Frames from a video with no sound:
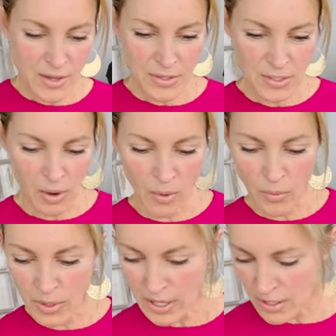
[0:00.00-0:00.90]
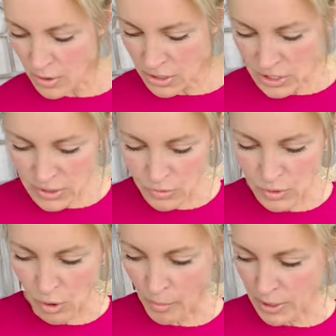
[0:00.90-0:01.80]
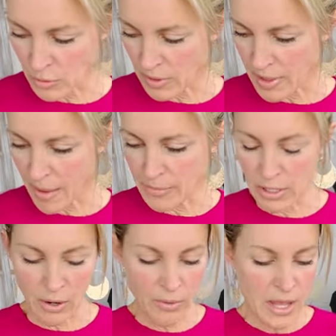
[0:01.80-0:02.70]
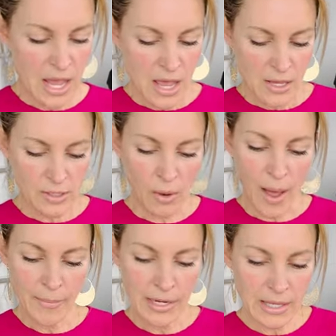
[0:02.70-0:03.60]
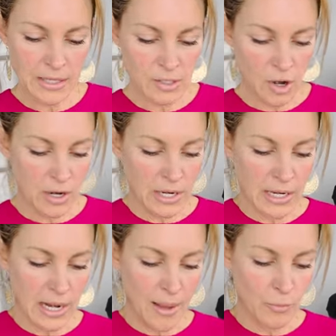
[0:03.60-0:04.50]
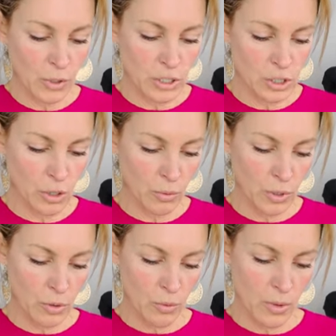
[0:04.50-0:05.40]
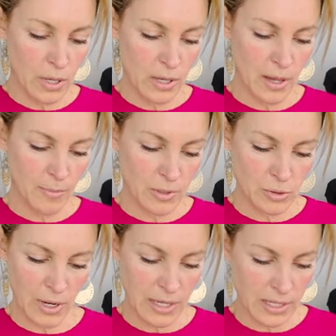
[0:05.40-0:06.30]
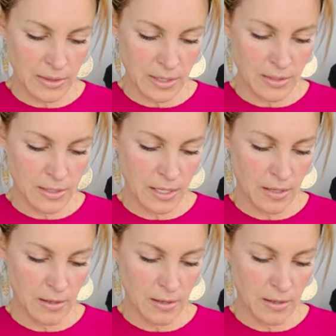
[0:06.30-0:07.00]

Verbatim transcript: so you can just do so much with them, you know. So I'm going to get started and I'm going to show you. I'm going to try to get this,